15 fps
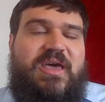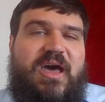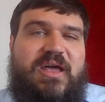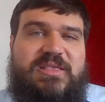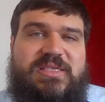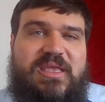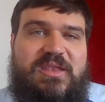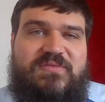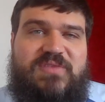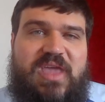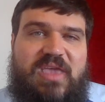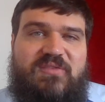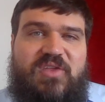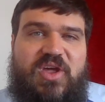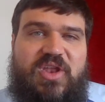son of
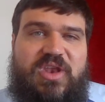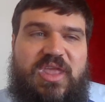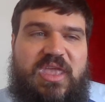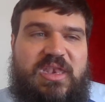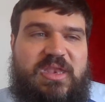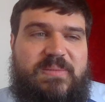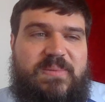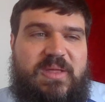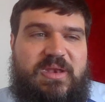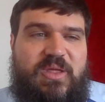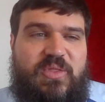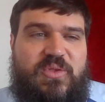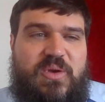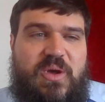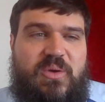David on an
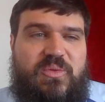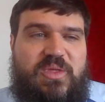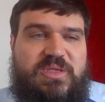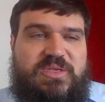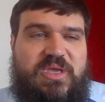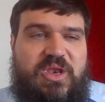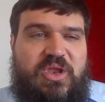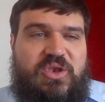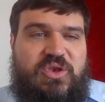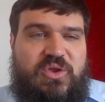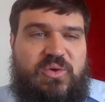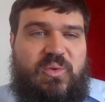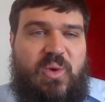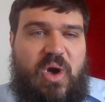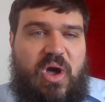independent throne that's going to
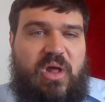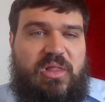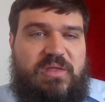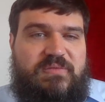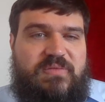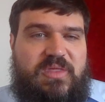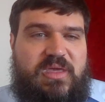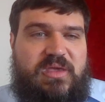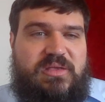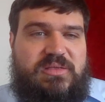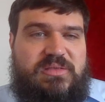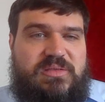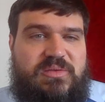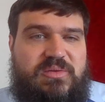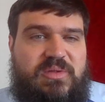do all of
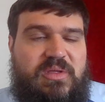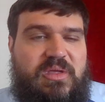this.